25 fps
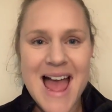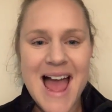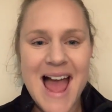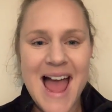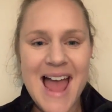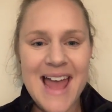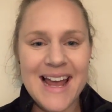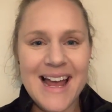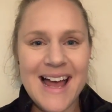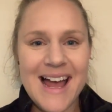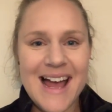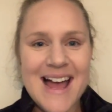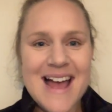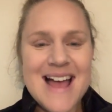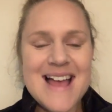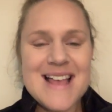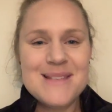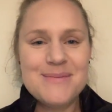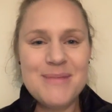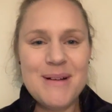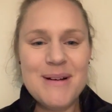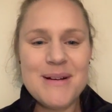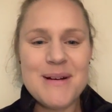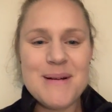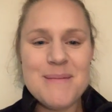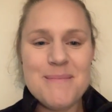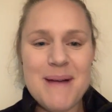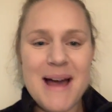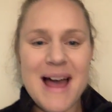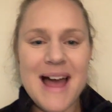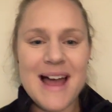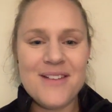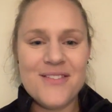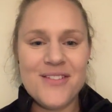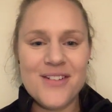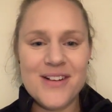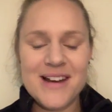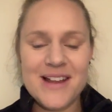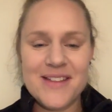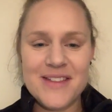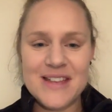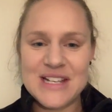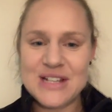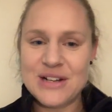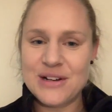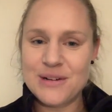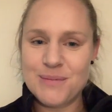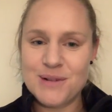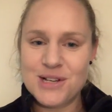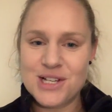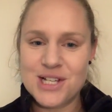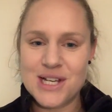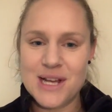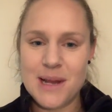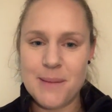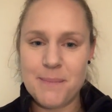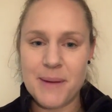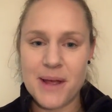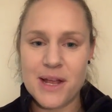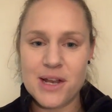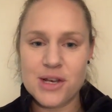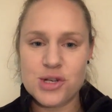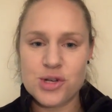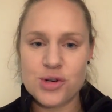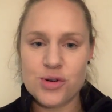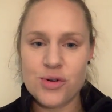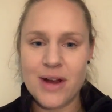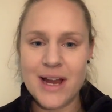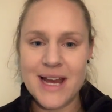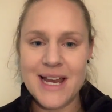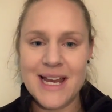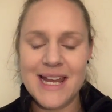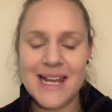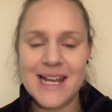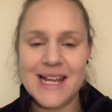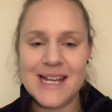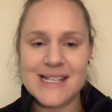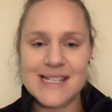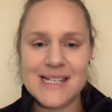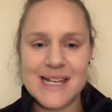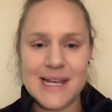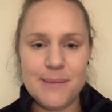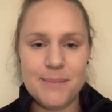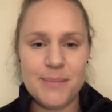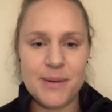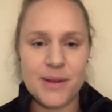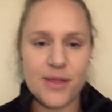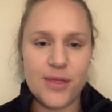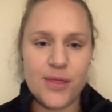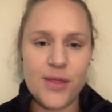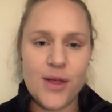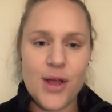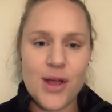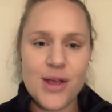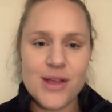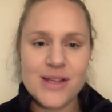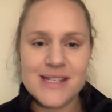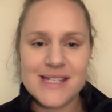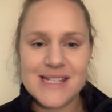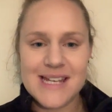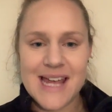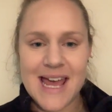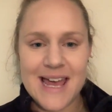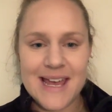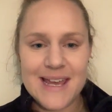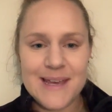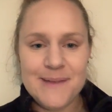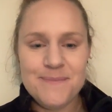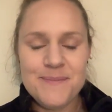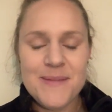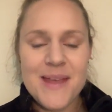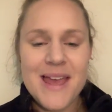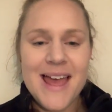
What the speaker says: Hey guys, welcome back for another Dogmanship Training Tip Thursday.